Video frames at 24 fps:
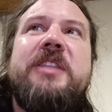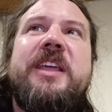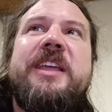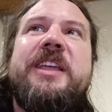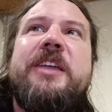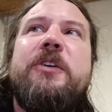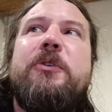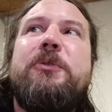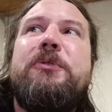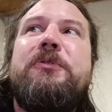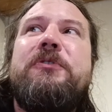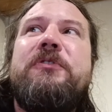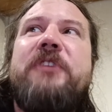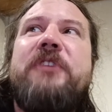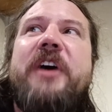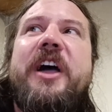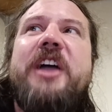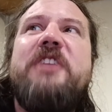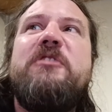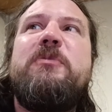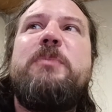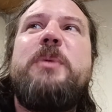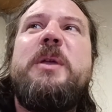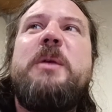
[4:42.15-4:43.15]
They killed
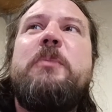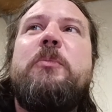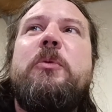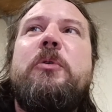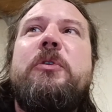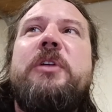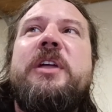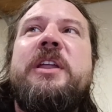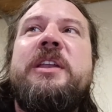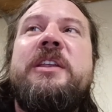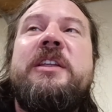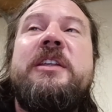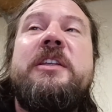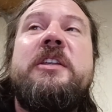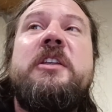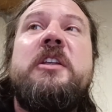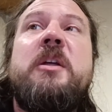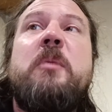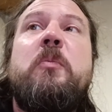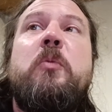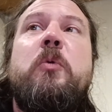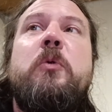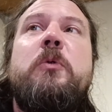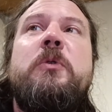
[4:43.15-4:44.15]
5 people and ended
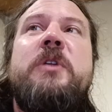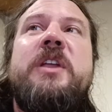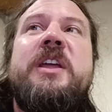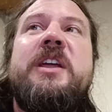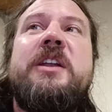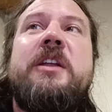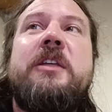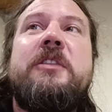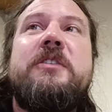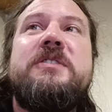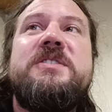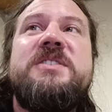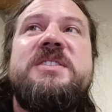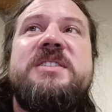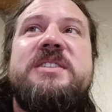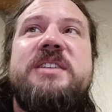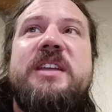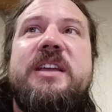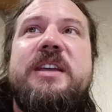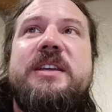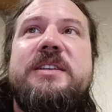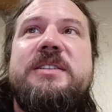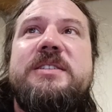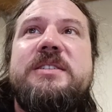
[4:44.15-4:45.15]
up wounding another
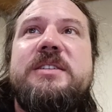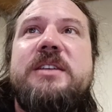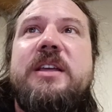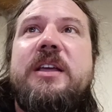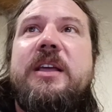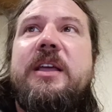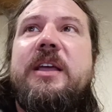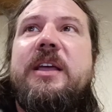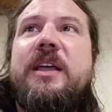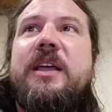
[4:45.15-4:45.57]
6,